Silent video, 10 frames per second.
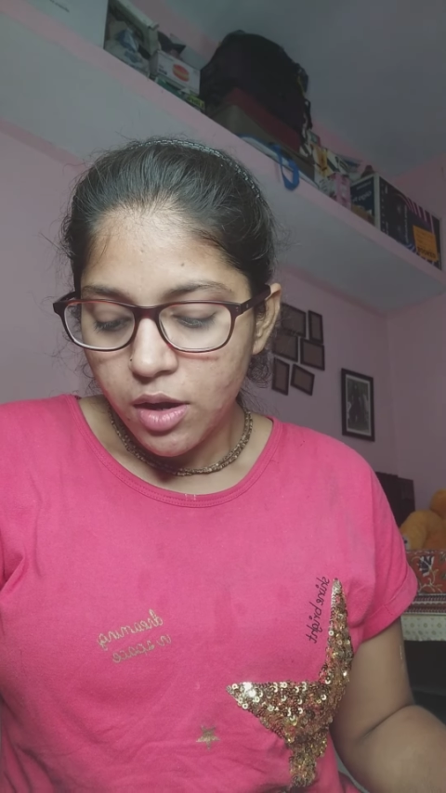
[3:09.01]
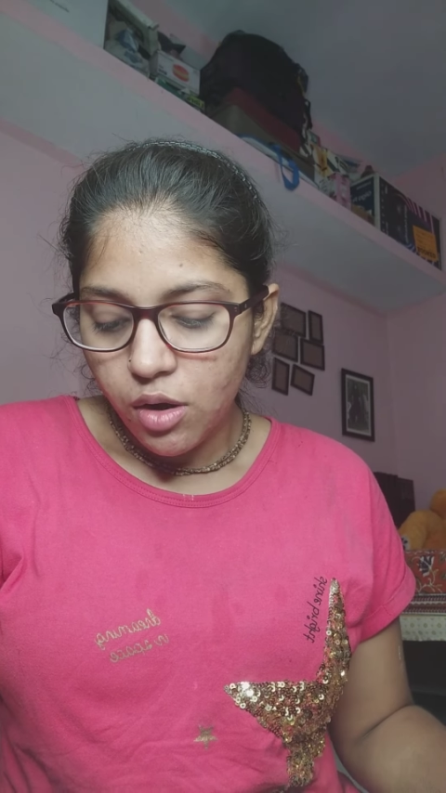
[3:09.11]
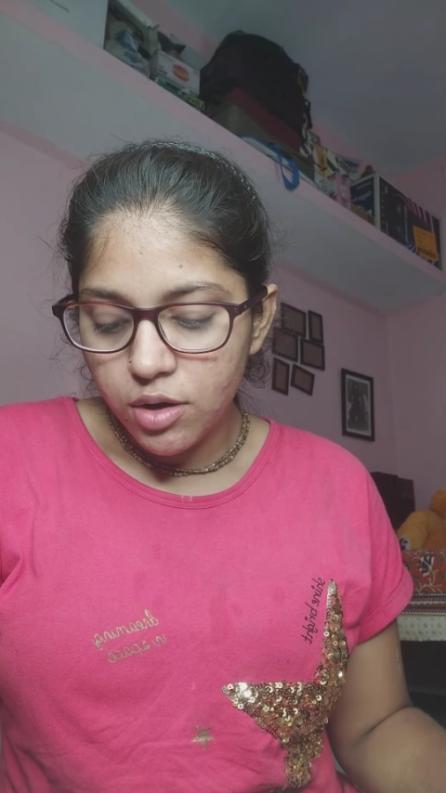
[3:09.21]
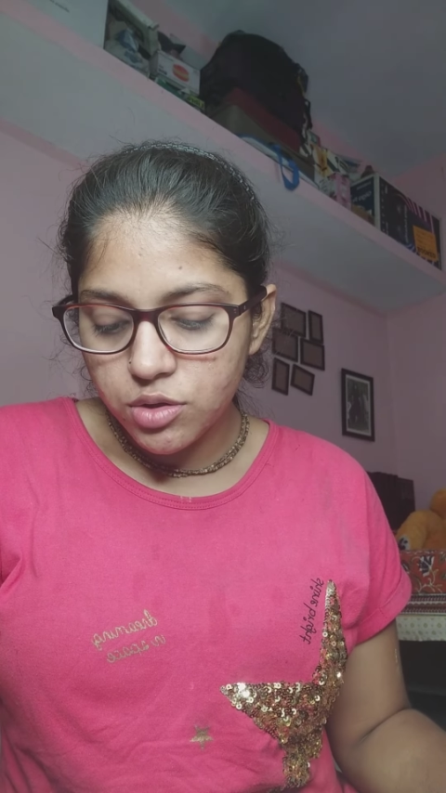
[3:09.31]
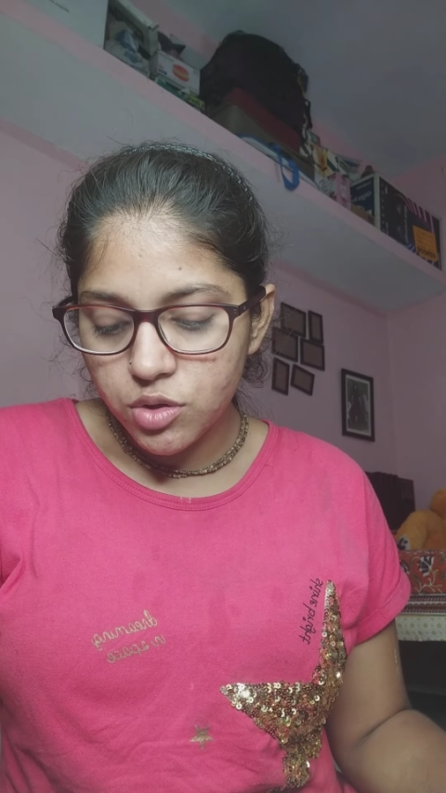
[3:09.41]

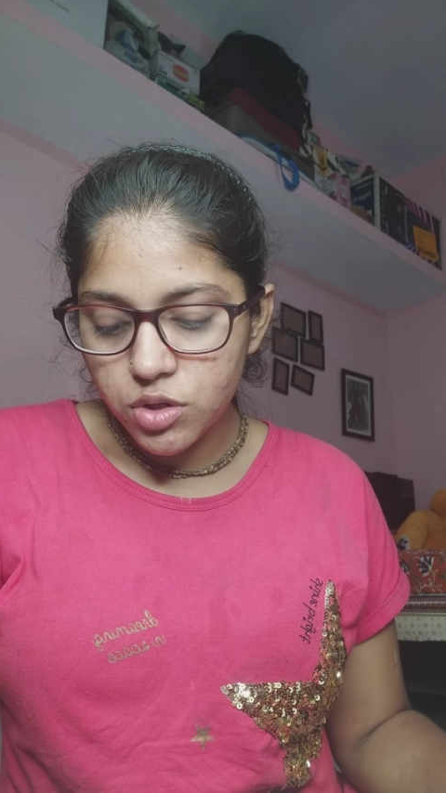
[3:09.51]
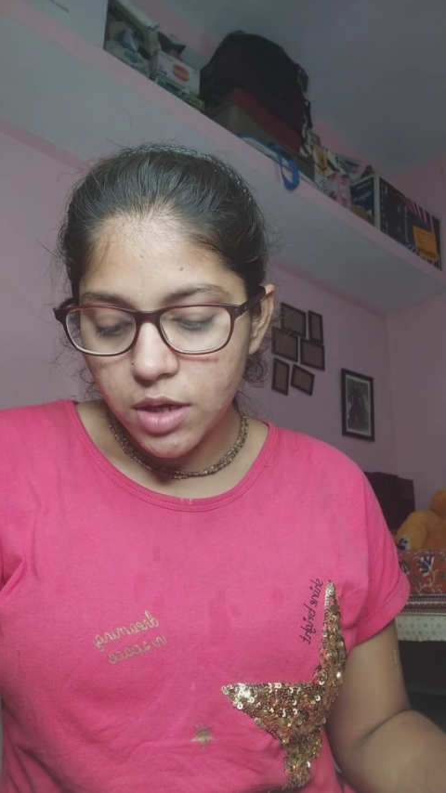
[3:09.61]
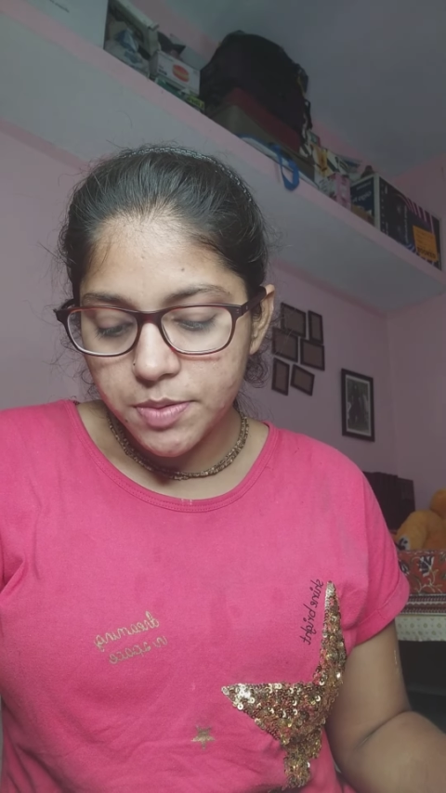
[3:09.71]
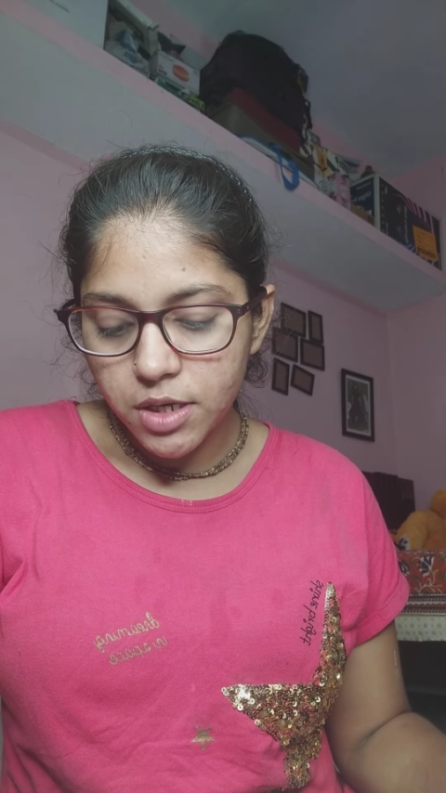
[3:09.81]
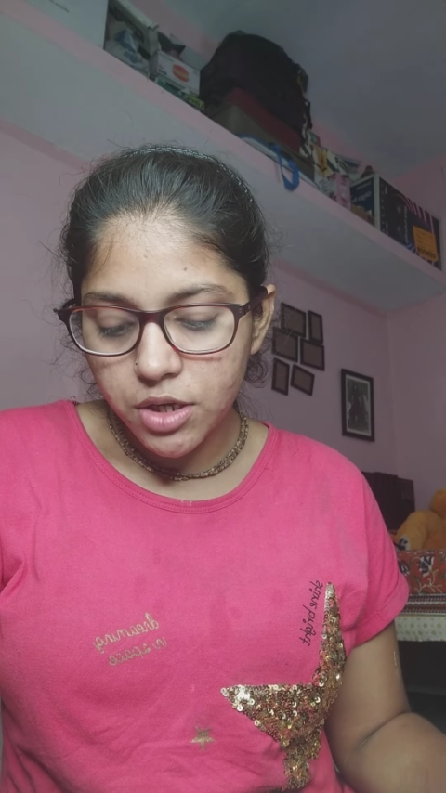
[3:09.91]
also
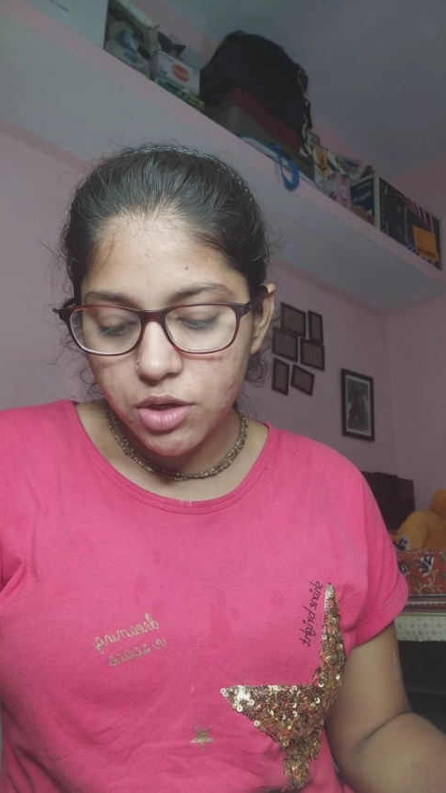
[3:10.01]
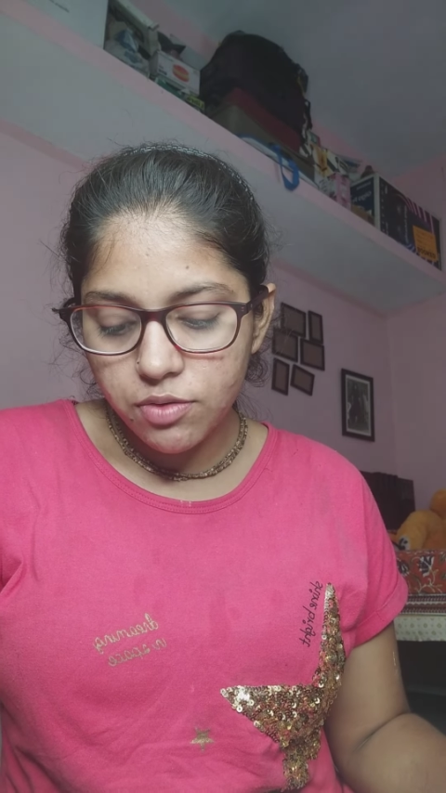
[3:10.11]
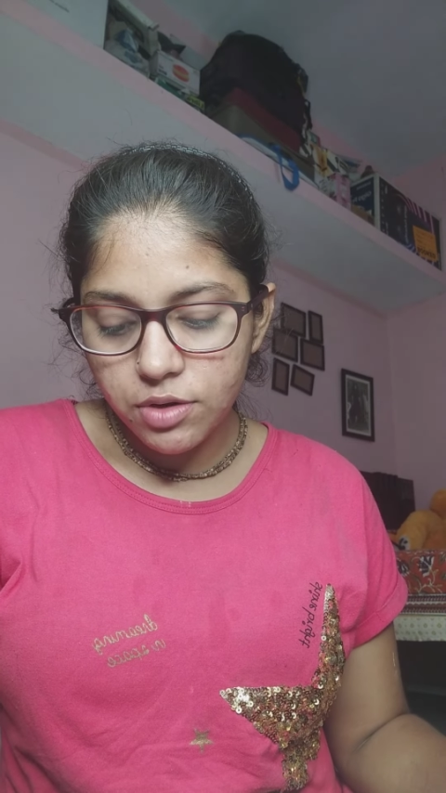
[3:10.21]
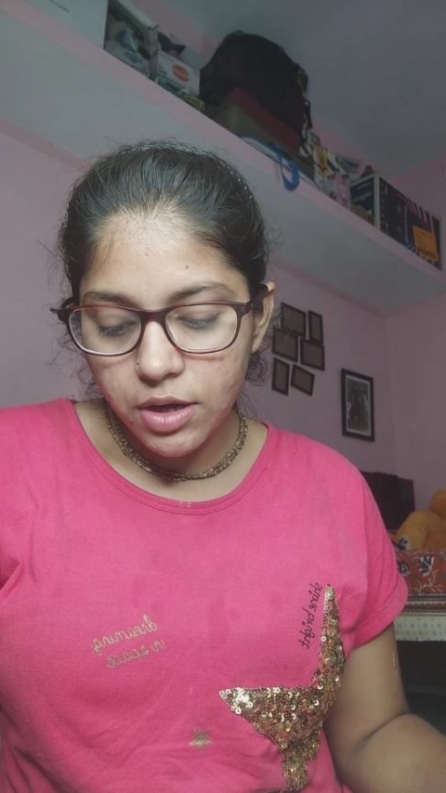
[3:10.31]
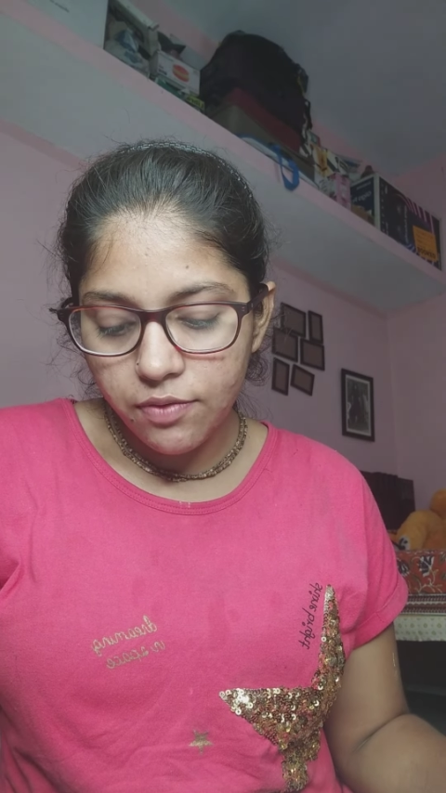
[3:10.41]
serves a quick
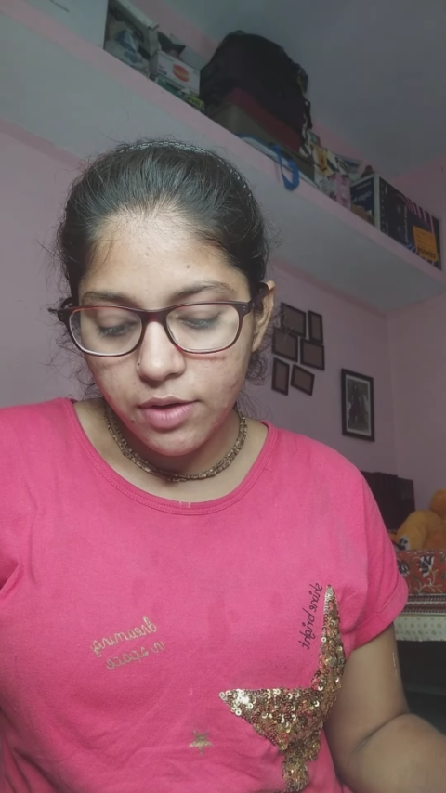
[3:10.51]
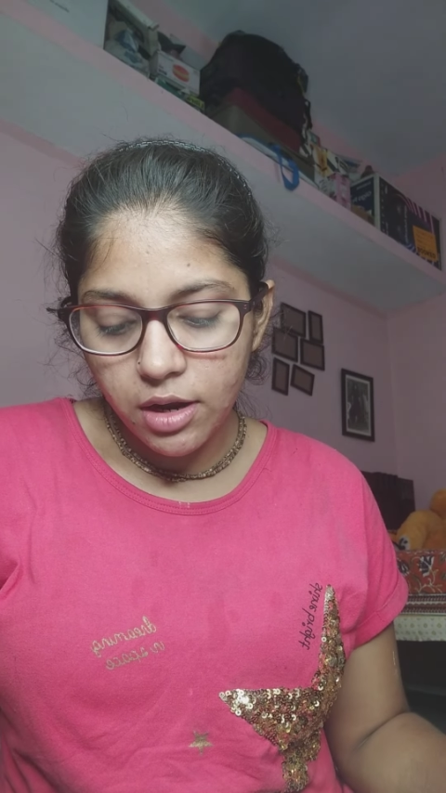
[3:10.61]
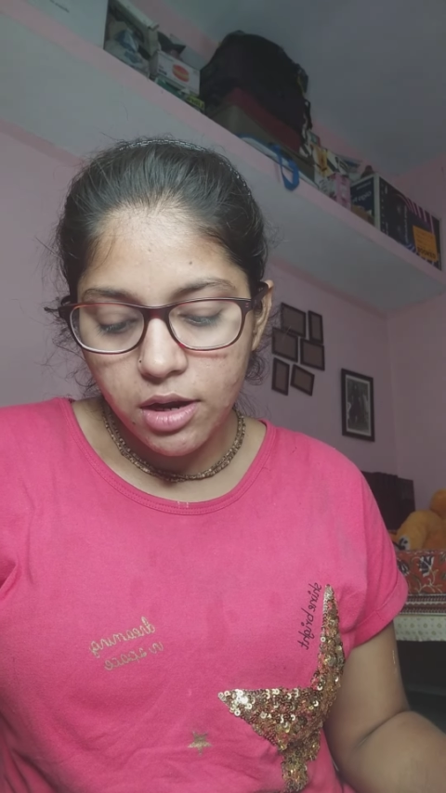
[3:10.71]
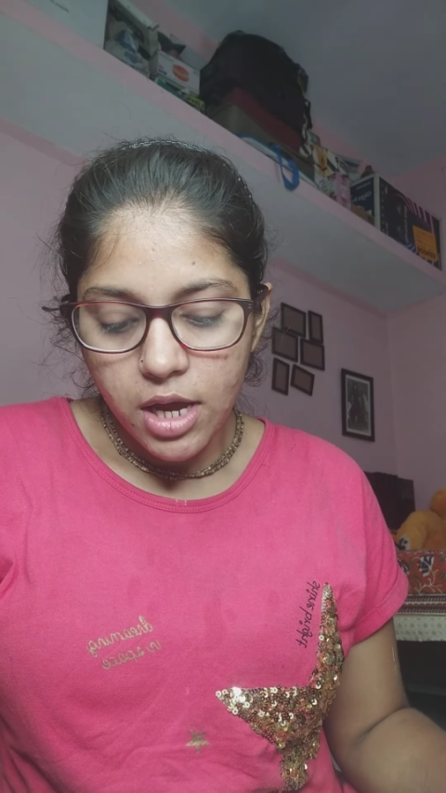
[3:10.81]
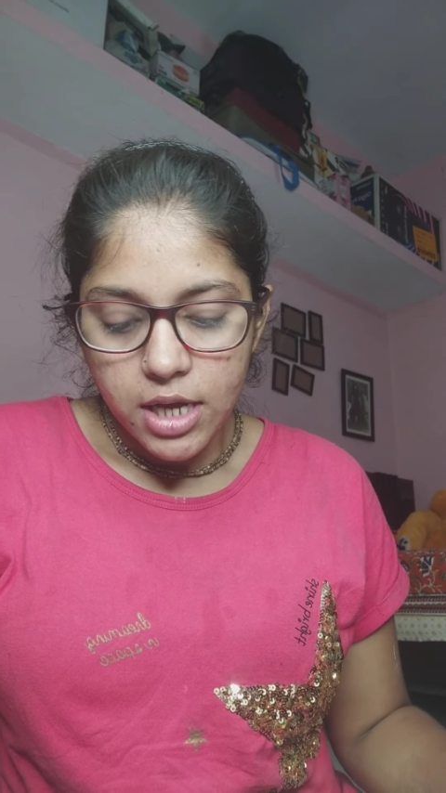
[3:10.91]
referral